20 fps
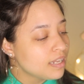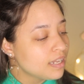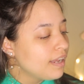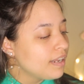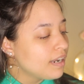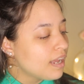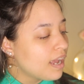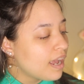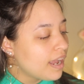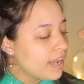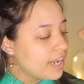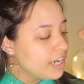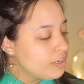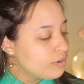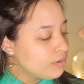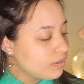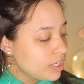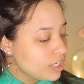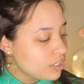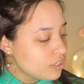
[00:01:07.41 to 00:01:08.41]
and
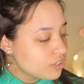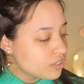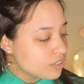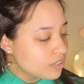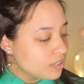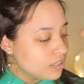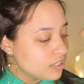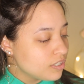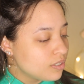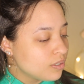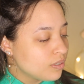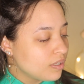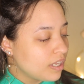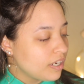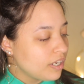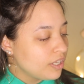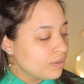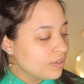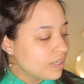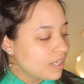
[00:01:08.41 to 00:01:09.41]
hydration so
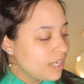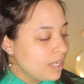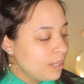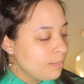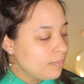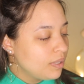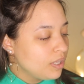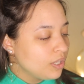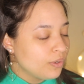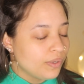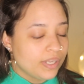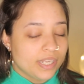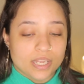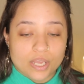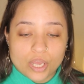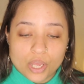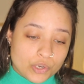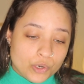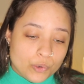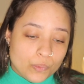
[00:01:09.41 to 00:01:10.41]
that you keep
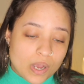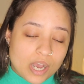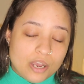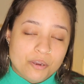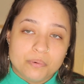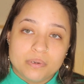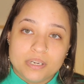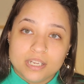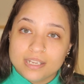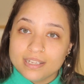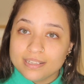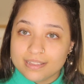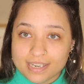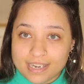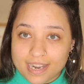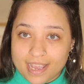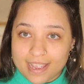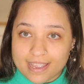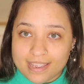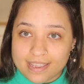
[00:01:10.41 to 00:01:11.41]
glowing throughout the
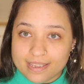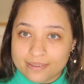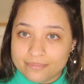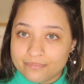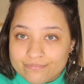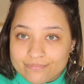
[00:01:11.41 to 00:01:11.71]
day.